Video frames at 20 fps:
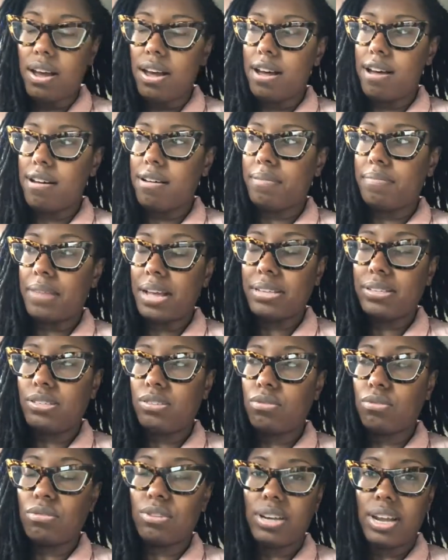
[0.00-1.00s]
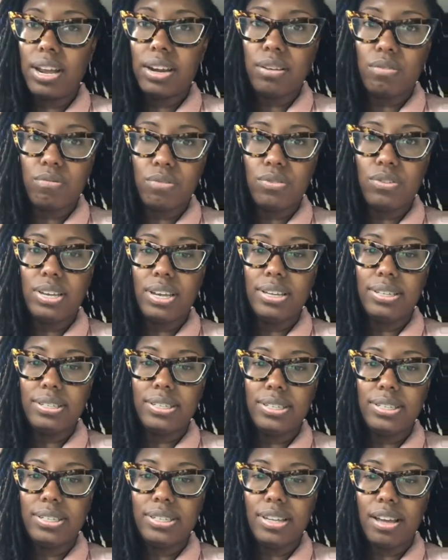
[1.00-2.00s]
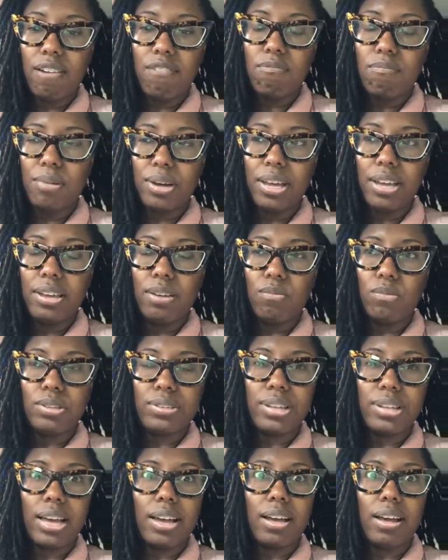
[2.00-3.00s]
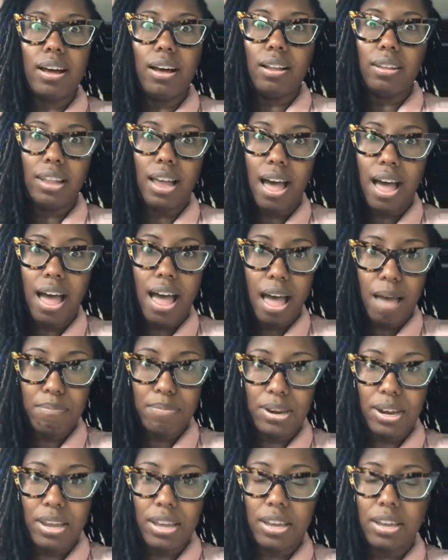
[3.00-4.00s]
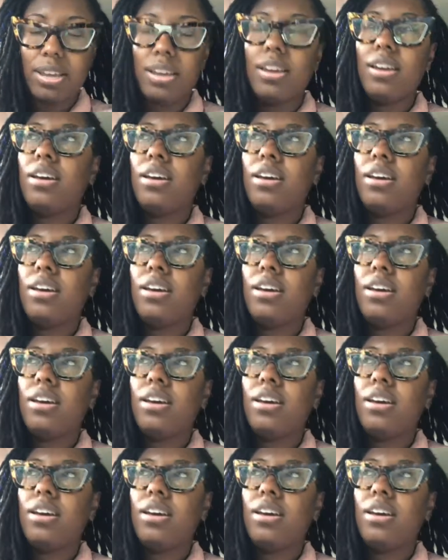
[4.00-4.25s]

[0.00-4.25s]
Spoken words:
I still created routines and stuff, but it was like a lot happening,